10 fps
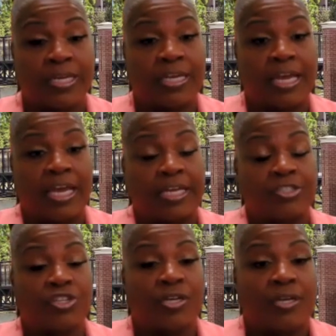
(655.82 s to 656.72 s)

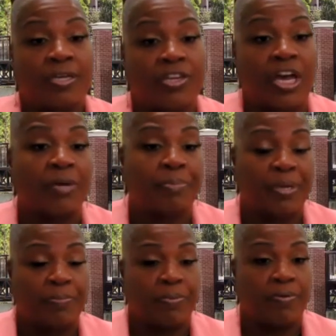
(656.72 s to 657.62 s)
engage young
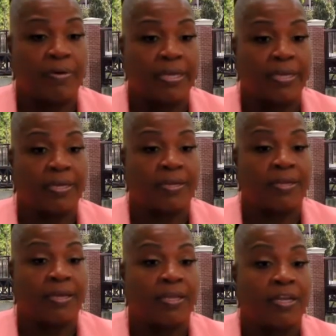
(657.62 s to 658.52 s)
people in
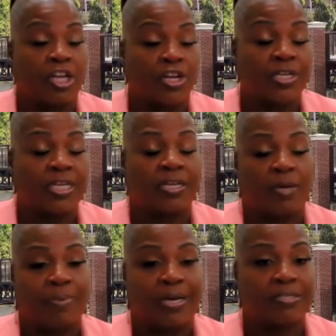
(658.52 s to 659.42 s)
learning
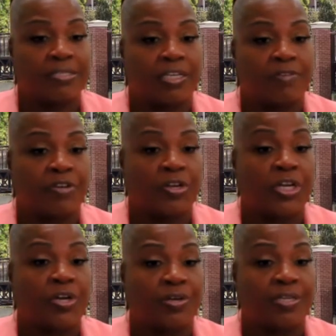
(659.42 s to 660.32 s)
about STEM
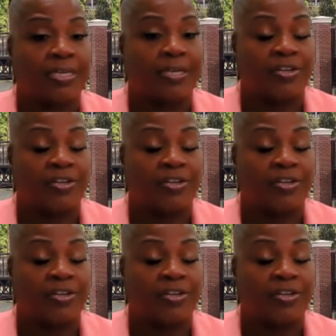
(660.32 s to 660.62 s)
very early in